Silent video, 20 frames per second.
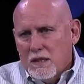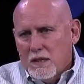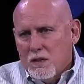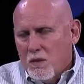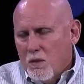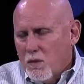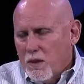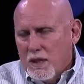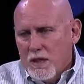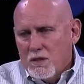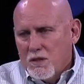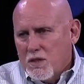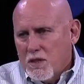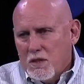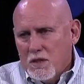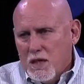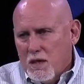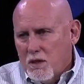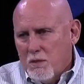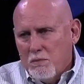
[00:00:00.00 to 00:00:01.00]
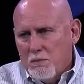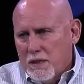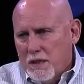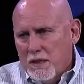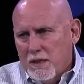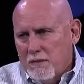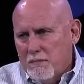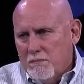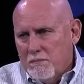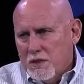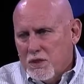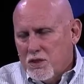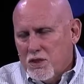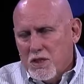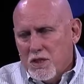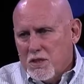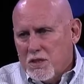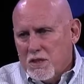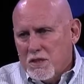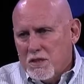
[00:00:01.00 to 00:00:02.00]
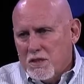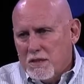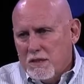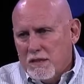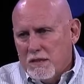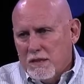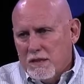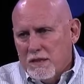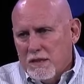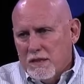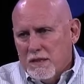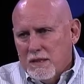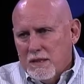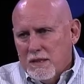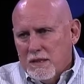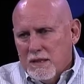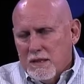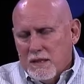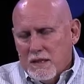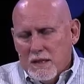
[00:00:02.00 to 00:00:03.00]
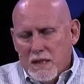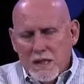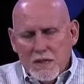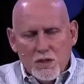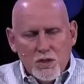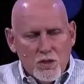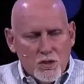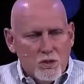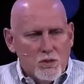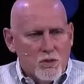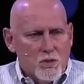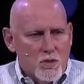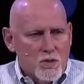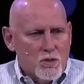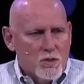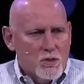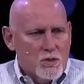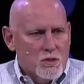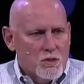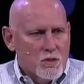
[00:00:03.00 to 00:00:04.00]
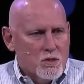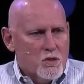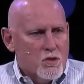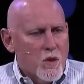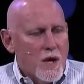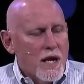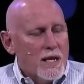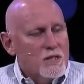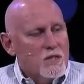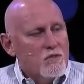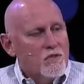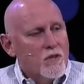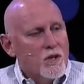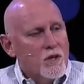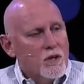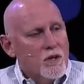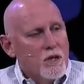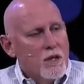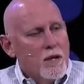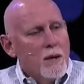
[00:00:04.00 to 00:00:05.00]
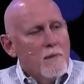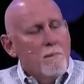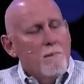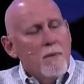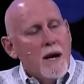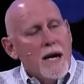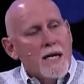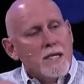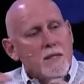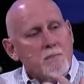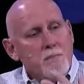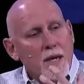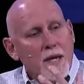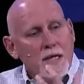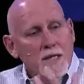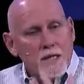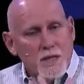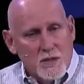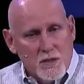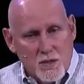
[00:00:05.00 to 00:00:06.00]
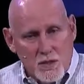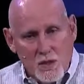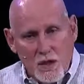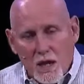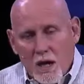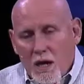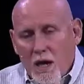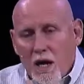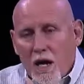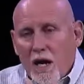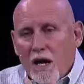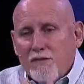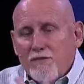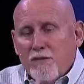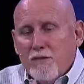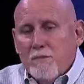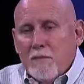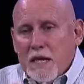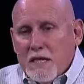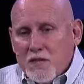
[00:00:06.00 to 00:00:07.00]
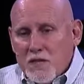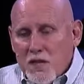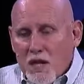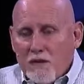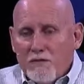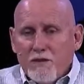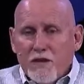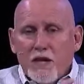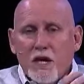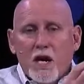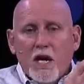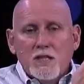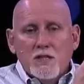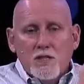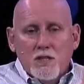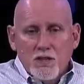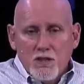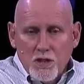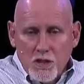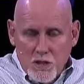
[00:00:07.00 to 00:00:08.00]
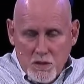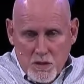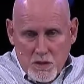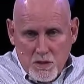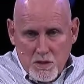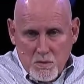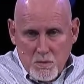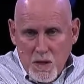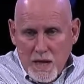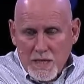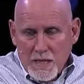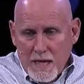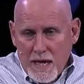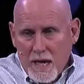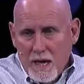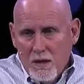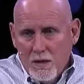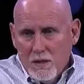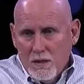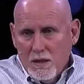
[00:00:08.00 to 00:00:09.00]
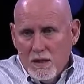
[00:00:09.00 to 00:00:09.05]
No one else can help me but Jesus. And I choose to transfer my dependence off of myself and onto Jesus right now.